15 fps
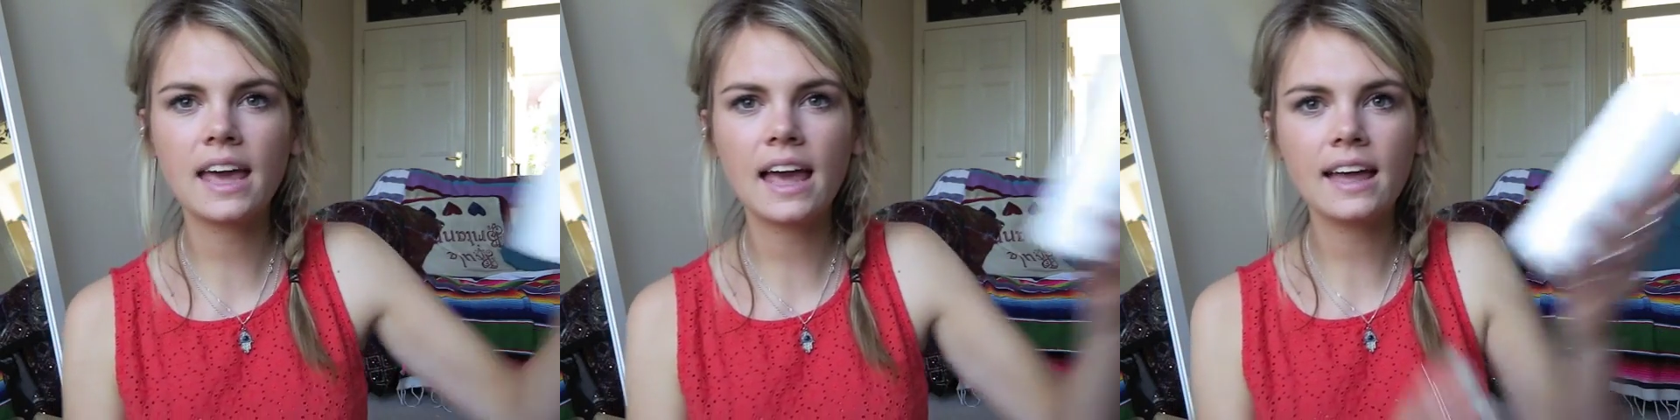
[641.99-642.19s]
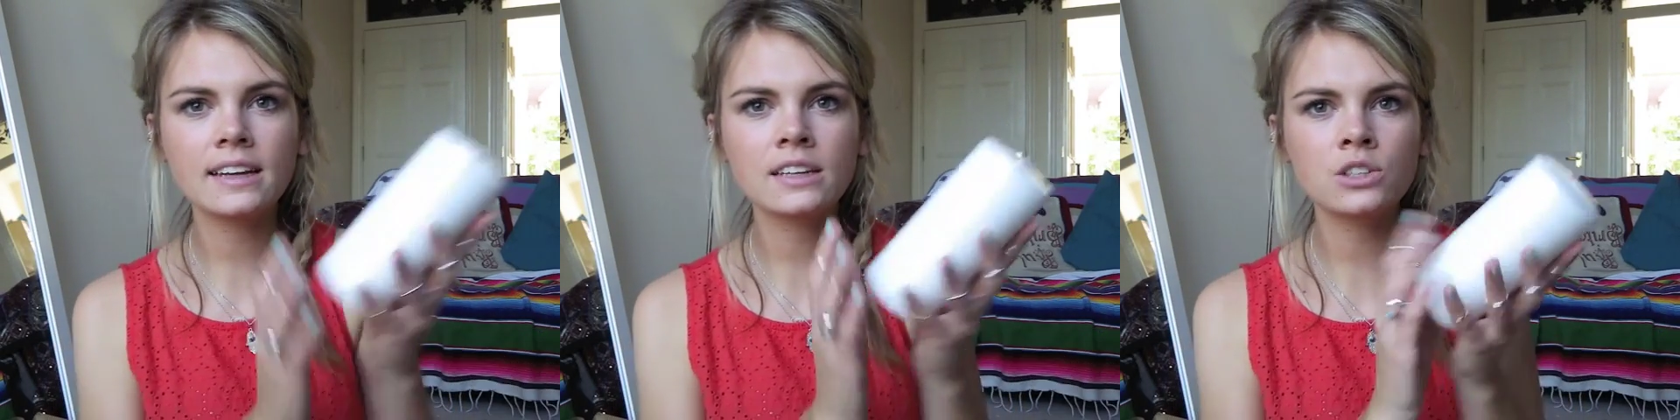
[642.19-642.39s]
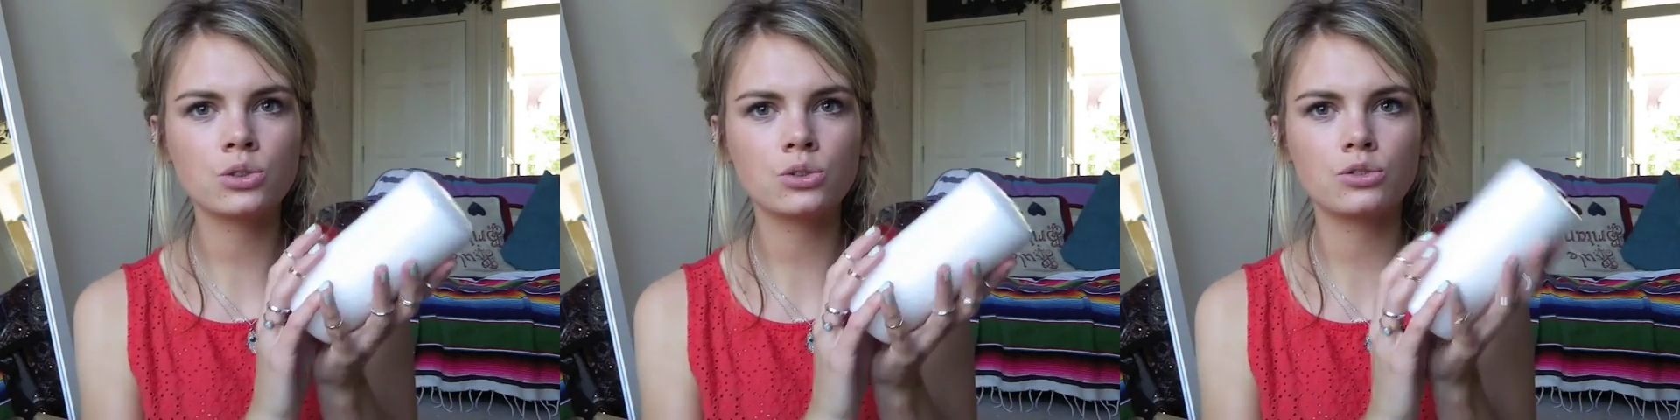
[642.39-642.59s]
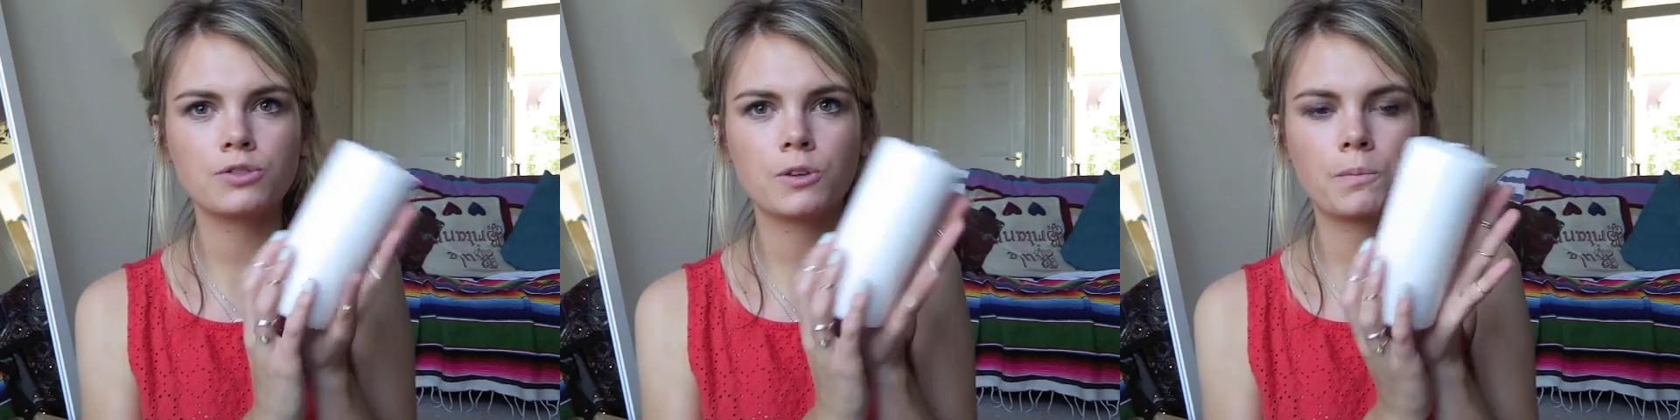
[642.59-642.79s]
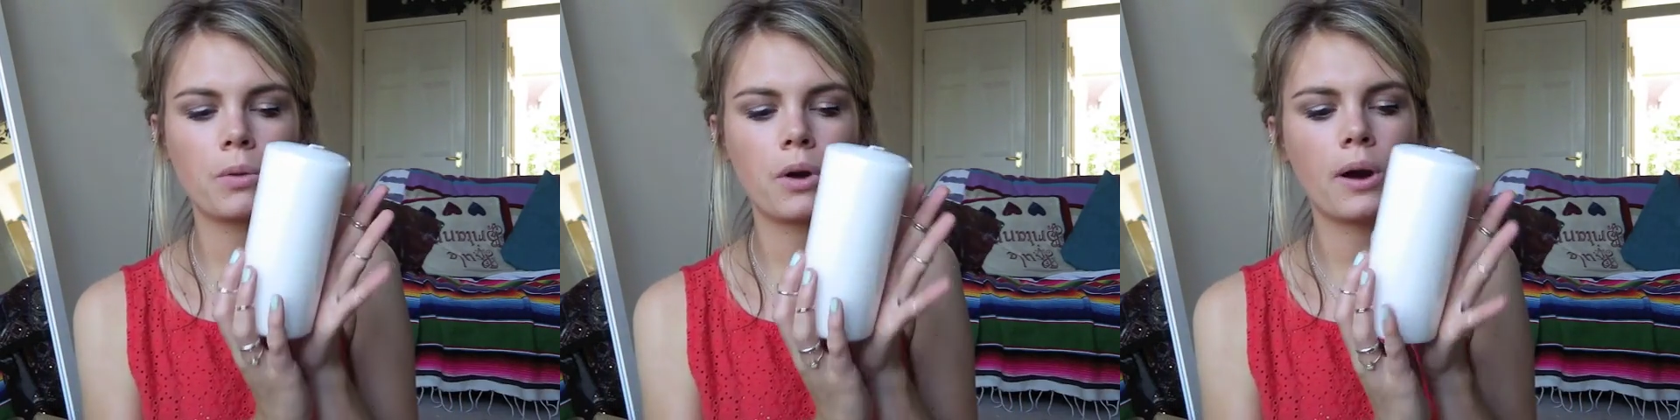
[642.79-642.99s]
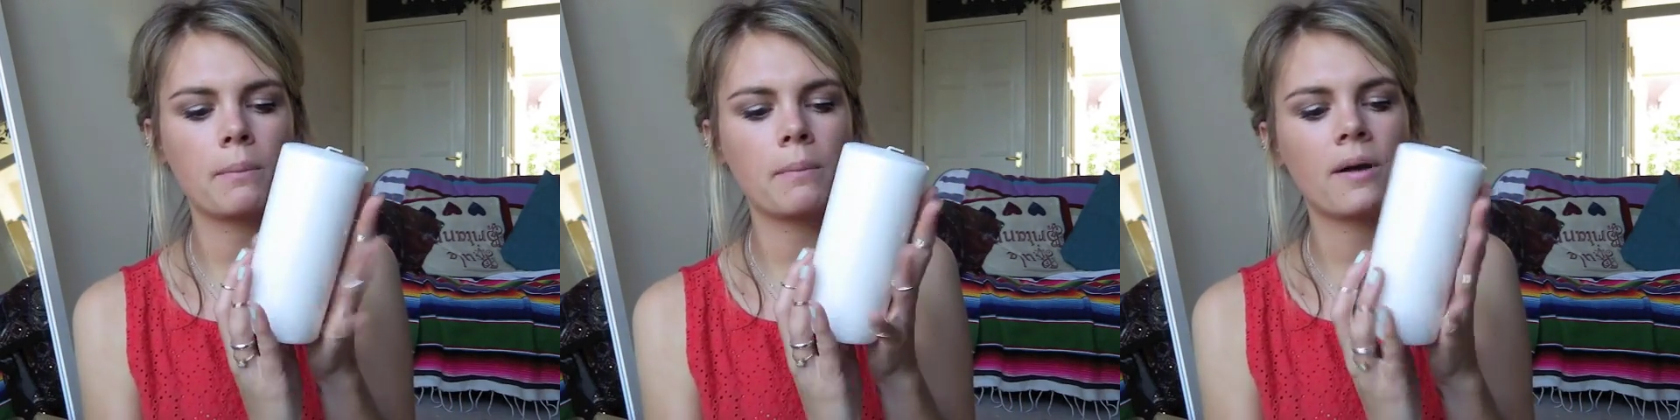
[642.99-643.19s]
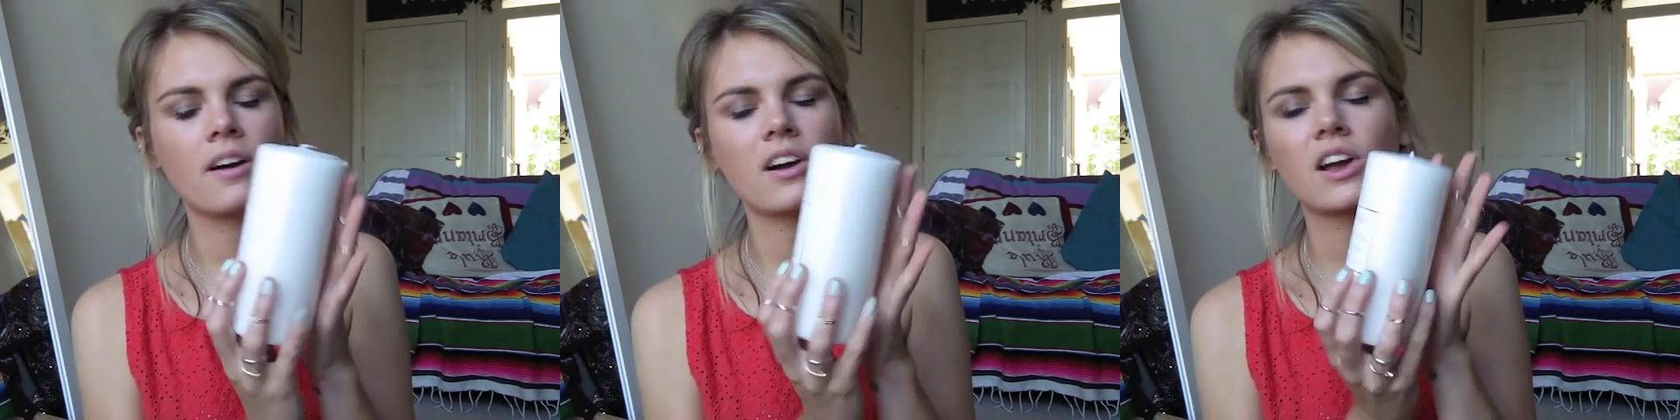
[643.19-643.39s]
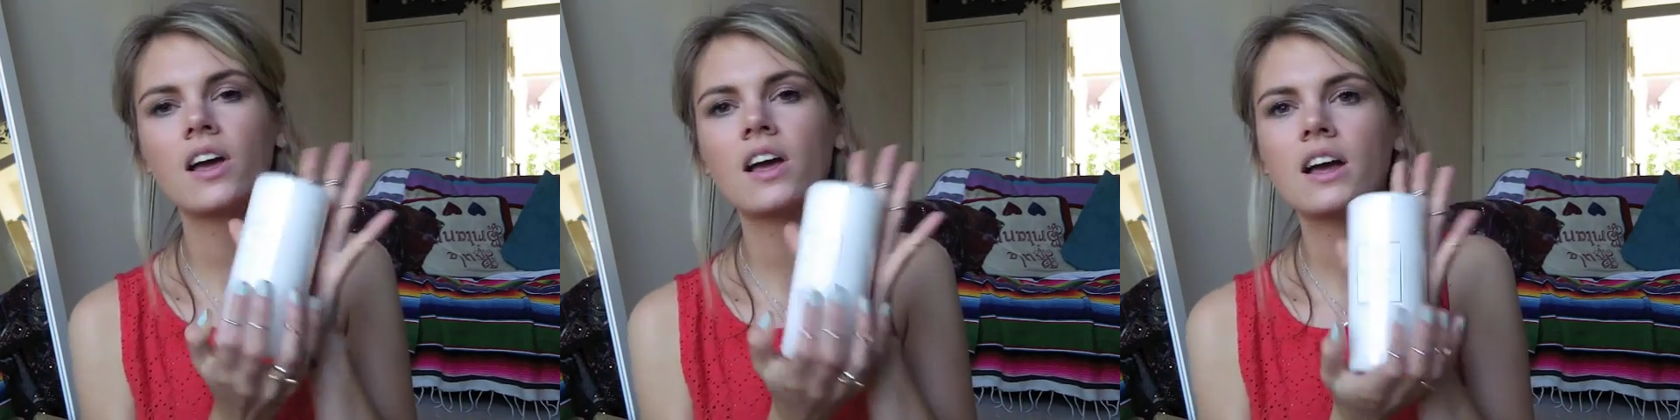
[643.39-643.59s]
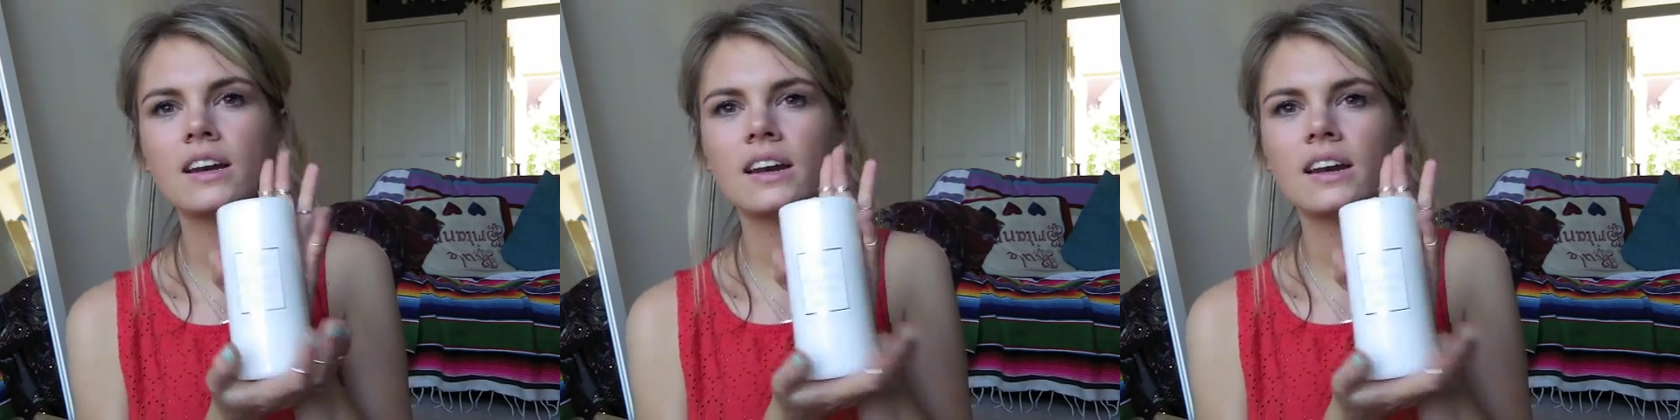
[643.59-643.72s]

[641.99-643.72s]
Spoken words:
candle from Primark.